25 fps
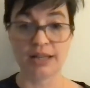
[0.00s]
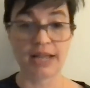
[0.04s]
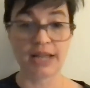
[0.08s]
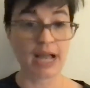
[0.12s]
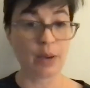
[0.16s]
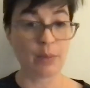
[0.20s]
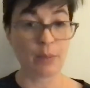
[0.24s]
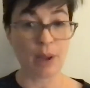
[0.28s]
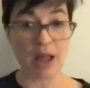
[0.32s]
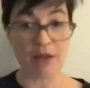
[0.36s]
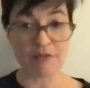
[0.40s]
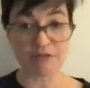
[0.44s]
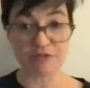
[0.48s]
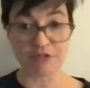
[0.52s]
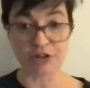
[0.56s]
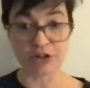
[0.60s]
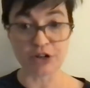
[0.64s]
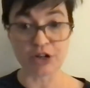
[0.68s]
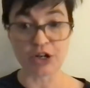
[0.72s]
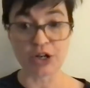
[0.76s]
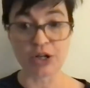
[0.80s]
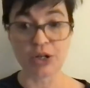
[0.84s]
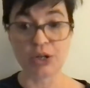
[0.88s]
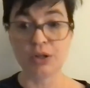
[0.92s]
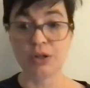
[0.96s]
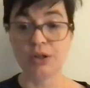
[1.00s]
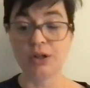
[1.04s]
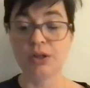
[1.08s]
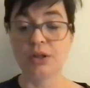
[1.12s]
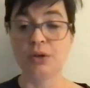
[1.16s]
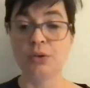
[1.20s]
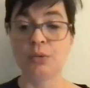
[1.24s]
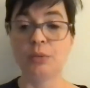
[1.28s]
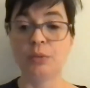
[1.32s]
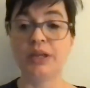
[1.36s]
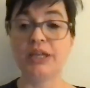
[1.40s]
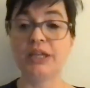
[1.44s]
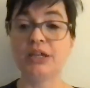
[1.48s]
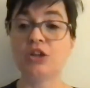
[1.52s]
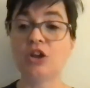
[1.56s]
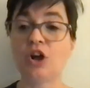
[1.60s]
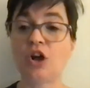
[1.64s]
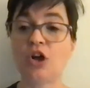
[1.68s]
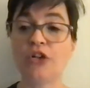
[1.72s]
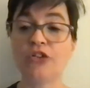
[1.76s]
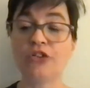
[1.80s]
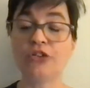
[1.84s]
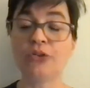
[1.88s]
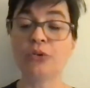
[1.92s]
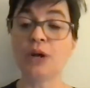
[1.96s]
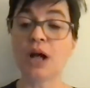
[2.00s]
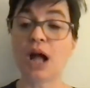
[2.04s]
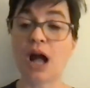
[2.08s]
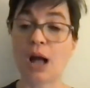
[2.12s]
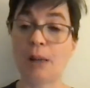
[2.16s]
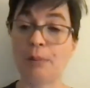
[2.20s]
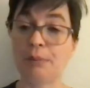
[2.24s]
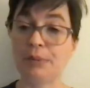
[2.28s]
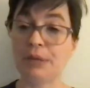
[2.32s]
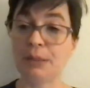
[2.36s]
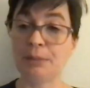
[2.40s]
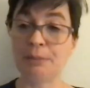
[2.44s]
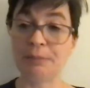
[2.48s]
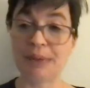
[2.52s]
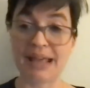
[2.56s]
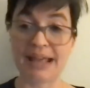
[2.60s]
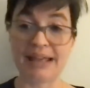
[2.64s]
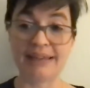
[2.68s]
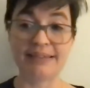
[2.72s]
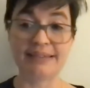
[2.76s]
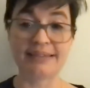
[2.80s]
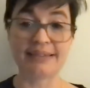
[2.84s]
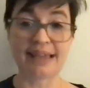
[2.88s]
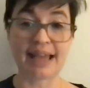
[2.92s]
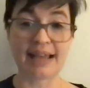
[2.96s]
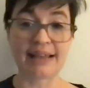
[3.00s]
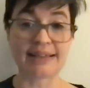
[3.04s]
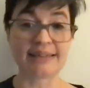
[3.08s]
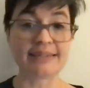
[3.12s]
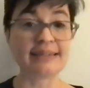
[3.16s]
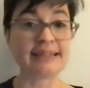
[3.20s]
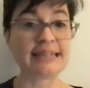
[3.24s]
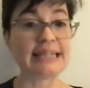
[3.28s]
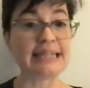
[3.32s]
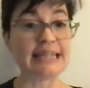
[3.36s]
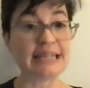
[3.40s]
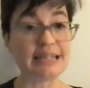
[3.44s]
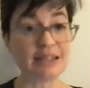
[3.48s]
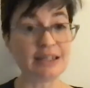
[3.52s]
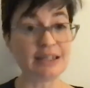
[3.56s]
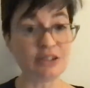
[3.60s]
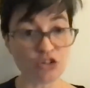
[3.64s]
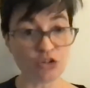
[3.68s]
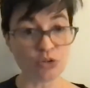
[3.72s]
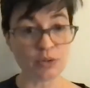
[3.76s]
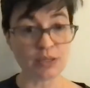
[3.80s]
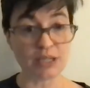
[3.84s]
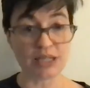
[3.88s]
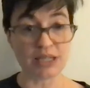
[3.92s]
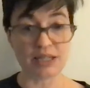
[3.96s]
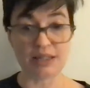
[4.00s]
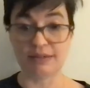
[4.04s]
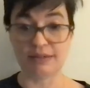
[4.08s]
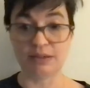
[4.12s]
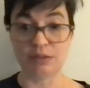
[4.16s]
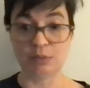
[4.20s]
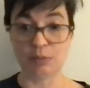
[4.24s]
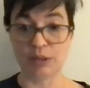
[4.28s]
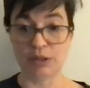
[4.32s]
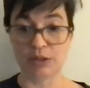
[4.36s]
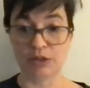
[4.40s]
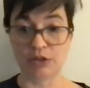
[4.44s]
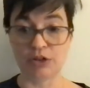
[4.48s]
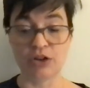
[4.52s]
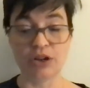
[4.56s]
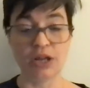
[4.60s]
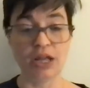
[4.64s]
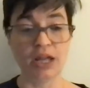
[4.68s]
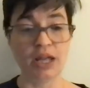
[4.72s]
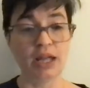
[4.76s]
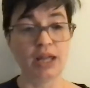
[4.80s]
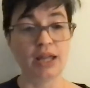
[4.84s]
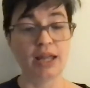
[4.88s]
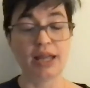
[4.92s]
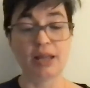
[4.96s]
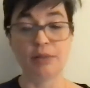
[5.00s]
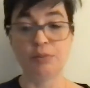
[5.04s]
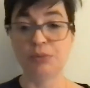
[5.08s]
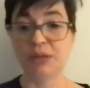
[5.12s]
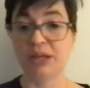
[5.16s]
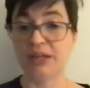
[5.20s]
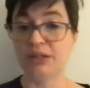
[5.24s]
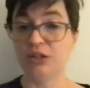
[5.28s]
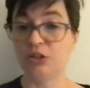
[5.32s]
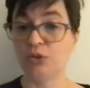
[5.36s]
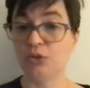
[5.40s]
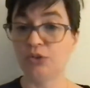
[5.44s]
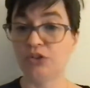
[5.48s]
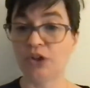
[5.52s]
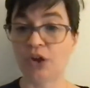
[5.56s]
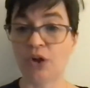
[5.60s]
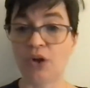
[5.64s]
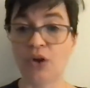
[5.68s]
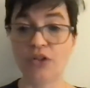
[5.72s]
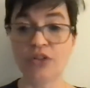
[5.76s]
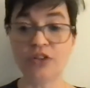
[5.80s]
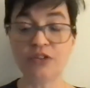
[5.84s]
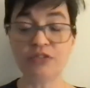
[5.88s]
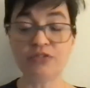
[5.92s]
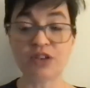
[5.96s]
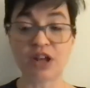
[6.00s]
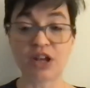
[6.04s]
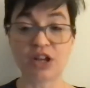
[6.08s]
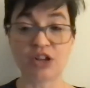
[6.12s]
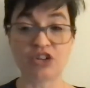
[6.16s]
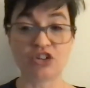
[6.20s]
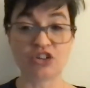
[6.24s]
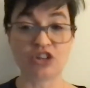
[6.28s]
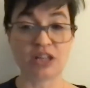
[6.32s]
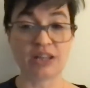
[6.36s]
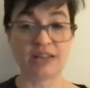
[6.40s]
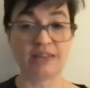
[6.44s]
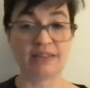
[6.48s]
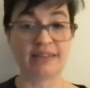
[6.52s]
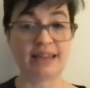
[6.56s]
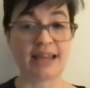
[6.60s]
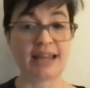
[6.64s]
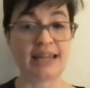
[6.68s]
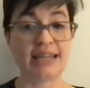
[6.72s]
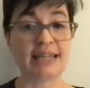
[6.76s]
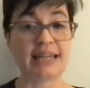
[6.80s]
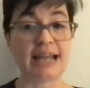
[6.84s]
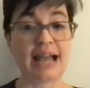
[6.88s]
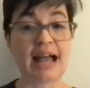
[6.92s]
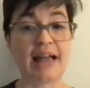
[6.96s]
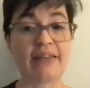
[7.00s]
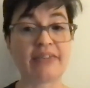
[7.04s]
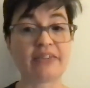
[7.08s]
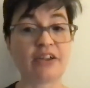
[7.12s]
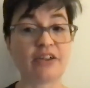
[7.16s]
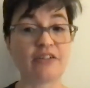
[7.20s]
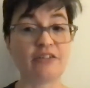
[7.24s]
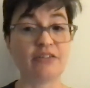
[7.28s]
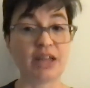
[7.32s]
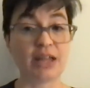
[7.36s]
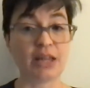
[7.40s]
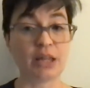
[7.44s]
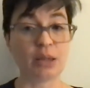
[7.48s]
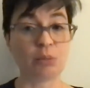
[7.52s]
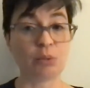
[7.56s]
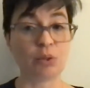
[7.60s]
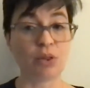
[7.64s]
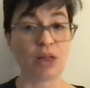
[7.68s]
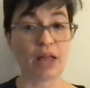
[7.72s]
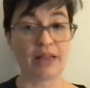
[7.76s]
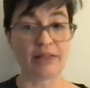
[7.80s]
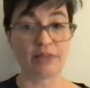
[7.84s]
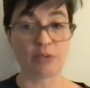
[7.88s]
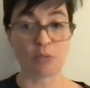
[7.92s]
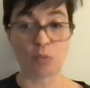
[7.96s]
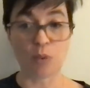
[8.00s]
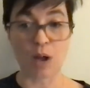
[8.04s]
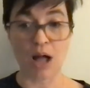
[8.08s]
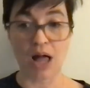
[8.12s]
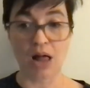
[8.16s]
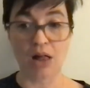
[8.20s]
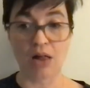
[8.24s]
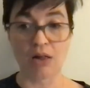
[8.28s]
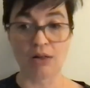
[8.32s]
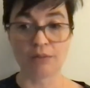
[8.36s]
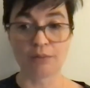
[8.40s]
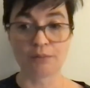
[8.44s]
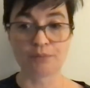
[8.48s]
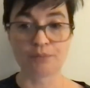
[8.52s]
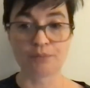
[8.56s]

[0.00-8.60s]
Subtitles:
However, we can also copy and paste text into EasyReader and use all the functions that it has available as well.